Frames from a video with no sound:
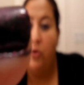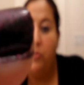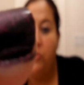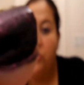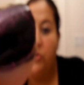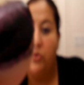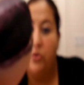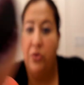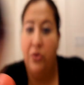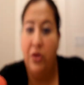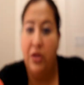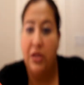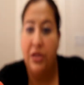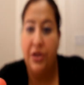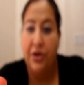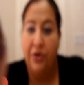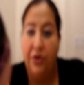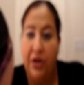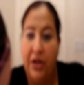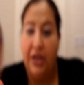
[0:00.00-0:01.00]
purple
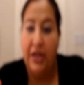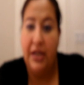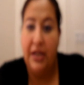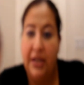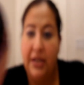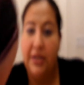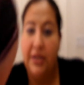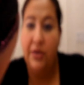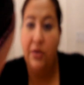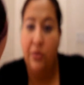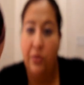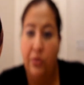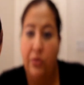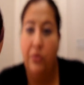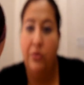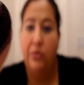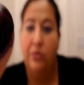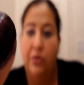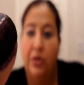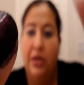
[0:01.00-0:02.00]
glitter in it.
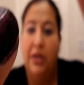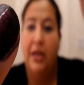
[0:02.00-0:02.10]
Ooh,